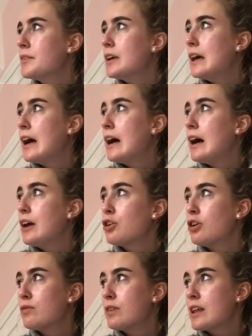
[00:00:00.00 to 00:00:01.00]
yeah, and
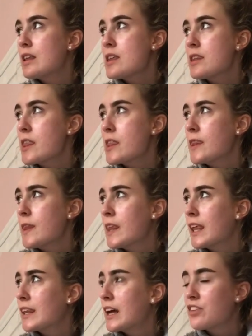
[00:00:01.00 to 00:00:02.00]
hopefully
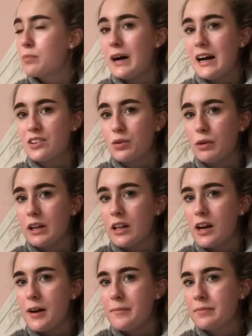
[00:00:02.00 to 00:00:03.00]
that spider will
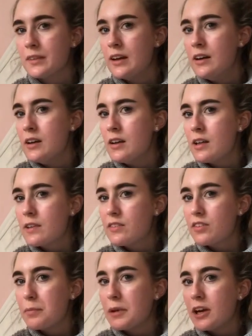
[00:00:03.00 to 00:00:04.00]
um
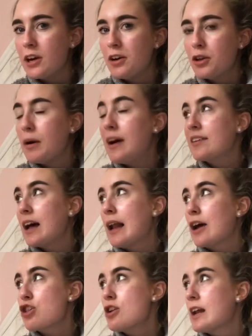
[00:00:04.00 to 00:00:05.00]
disappear. Otherwise, I'll
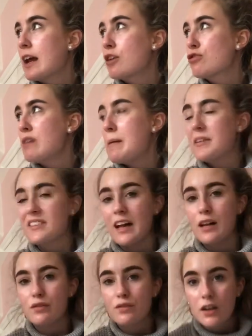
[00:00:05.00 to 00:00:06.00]
actually like crap
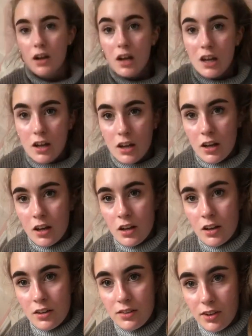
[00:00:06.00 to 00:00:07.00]
myself.
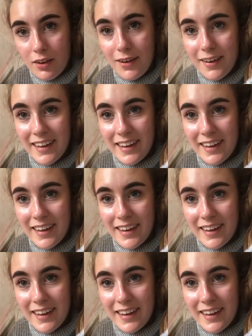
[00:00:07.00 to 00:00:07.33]
So